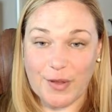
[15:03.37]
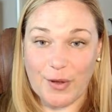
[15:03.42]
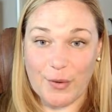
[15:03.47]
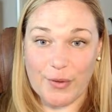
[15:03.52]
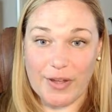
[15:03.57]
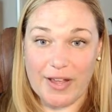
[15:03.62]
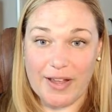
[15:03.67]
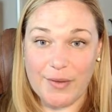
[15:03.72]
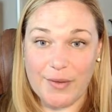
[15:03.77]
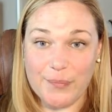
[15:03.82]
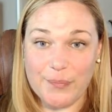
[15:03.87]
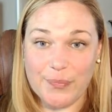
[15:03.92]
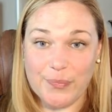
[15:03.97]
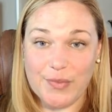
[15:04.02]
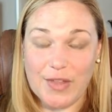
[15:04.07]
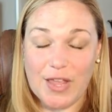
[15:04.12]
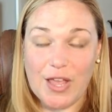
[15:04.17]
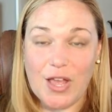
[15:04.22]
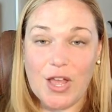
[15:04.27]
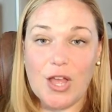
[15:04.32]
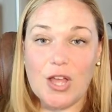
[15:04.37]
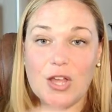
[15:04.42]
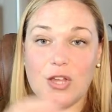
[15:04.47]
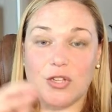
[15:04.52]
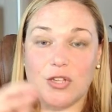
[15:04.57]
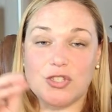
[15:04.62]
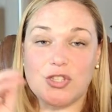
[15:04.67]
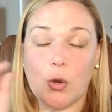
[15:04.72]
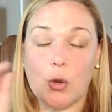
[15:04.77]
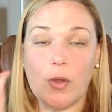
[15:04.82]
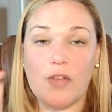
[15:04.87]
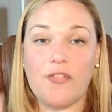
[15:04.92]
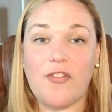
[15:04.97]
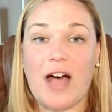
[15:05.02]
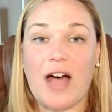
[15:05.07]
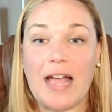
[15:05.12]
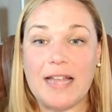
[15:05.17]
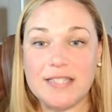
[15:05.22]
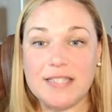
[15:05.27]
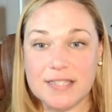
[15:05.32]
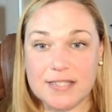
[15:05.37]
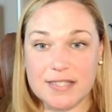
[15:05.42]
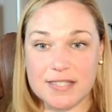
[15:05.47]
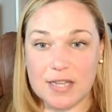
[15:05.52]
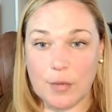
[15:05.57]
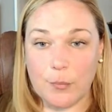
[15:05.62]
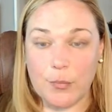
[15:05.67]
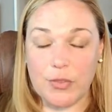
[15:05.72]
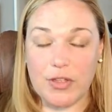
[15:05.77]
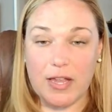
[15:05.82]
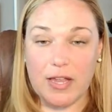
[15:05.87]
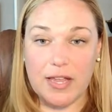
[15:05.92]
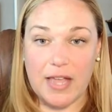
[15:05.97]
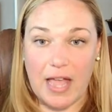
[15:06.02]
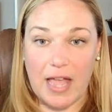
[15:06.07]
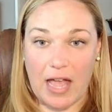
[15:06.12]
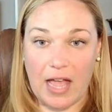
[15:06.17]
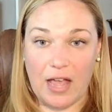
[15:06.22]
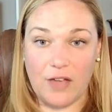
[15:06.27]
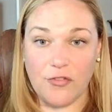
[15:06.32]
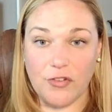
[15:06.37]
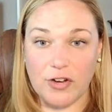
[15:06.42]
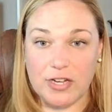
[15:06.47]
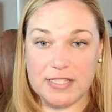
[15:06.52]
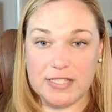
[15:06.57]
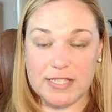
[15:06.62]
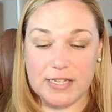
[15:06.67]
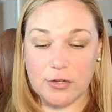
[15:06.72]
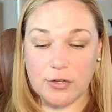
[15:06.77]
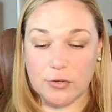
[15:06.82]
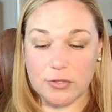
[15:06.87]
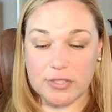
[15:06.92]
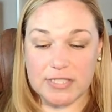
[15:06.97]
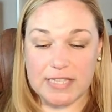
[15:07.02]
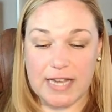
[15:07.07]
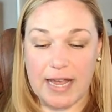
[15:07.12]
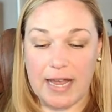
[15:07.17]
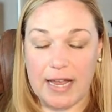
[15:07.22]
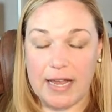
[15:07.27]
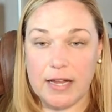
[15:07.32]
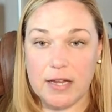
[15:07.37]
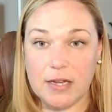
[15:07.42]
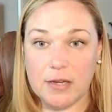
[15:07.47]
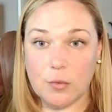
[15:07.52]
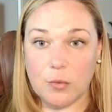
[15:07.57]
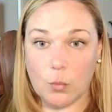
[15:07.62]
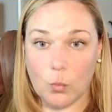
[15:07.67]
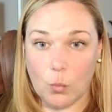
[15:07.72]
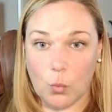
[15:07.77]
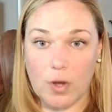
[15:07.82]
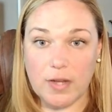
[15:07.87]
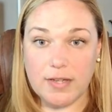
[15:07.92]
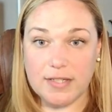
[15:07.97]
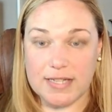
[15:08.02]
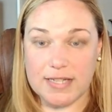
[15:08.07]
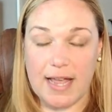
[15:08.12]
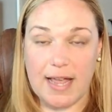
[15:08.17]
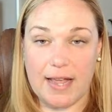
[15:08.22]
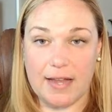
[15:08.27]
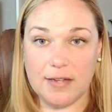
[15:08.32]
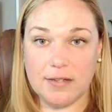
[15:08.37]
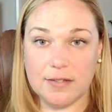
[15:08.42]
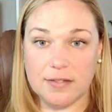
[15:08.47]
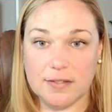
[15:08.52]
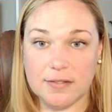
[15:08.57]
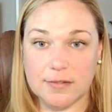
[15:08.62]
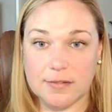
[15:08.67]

Okay. So if I did something every single day, one day,